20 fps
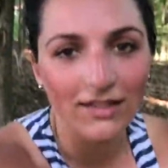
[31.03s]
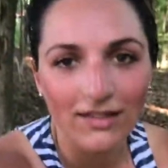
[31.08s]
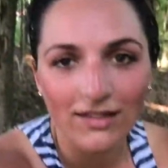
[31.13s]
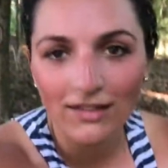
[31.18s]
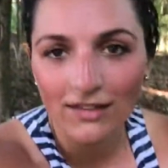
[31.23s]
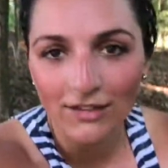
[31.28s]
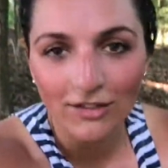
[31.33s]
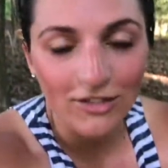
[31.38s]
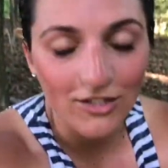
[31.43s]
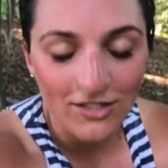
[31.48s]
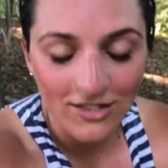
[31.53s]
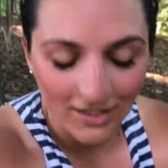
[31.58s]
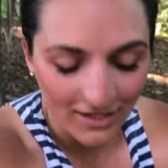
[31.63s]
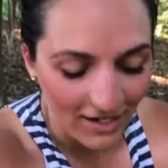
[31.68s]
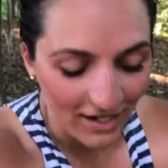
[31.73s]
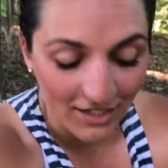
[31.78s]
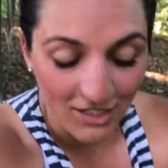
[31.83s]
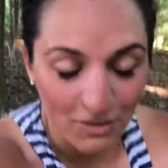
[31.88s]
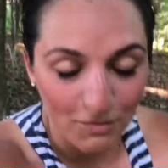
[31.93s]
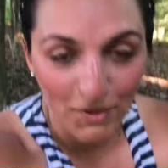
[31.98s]
they're just the
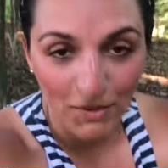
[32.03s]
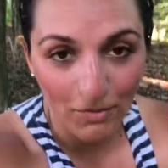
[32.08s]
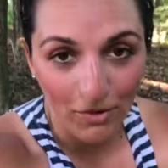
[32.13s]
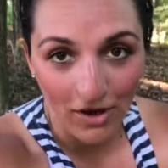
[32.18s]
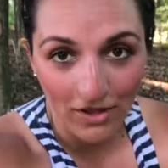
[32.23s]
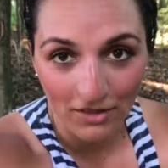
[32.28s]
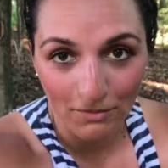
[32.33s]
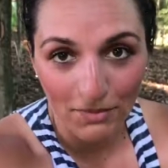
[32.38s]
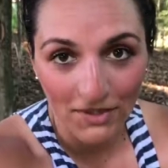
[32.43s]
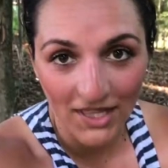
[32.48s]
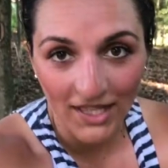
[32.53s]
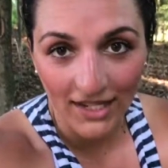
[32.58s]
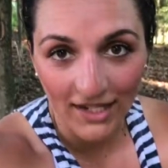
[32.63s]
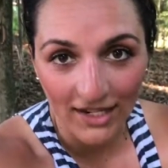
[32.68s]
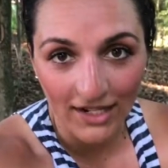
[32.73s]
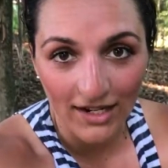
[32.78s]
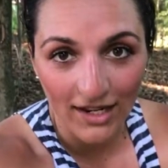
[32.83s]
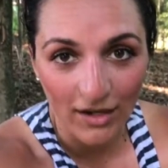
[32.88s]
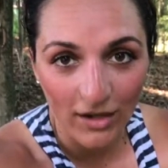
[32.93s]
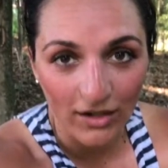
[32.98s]
nicest people on the
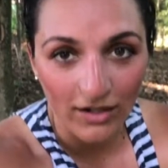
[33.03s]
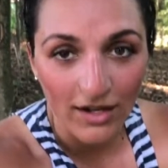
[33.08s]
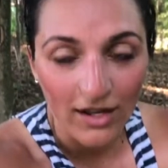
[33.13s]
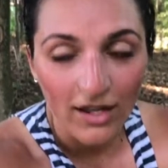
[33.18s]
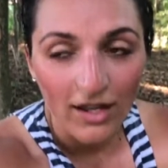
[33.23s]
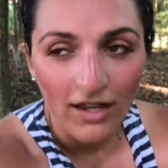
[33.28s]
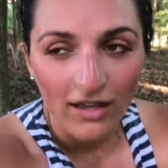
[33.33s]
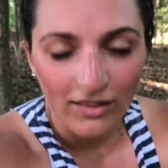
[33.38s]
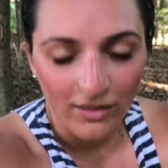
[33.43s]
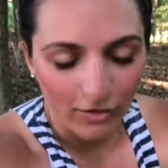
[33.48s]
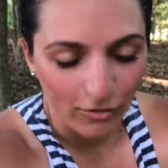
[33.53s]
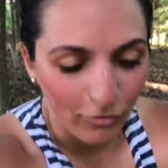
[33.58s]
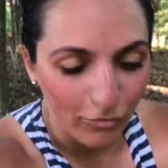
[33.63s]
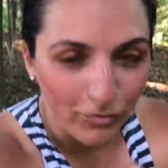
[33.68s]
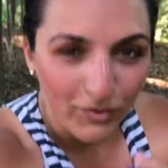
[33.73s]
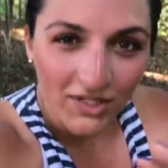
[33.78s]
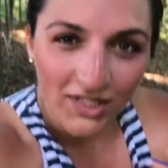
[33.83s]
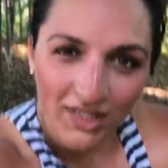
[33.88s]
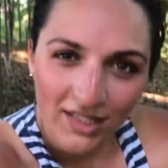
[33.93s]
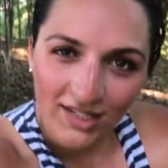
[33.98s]
planet, and they're
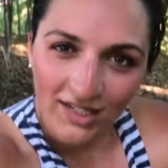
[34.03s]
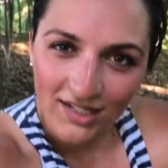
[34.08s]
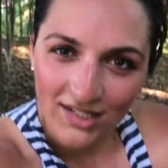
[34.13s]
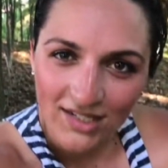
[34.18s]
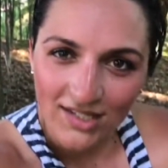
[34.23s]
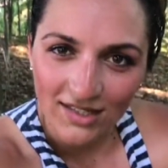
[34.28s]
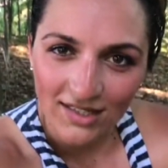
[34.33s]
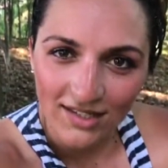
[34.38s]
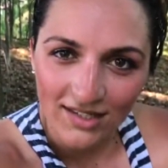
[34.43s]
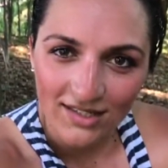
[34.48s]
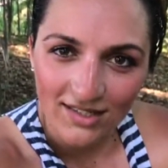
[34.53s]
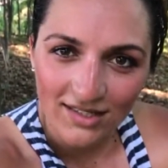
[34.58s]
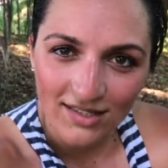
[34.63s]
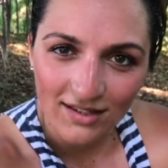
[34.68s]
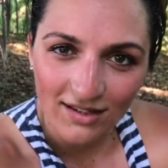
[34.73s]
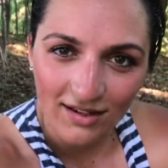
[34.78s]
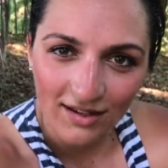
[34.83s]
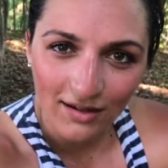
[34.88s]
really into this,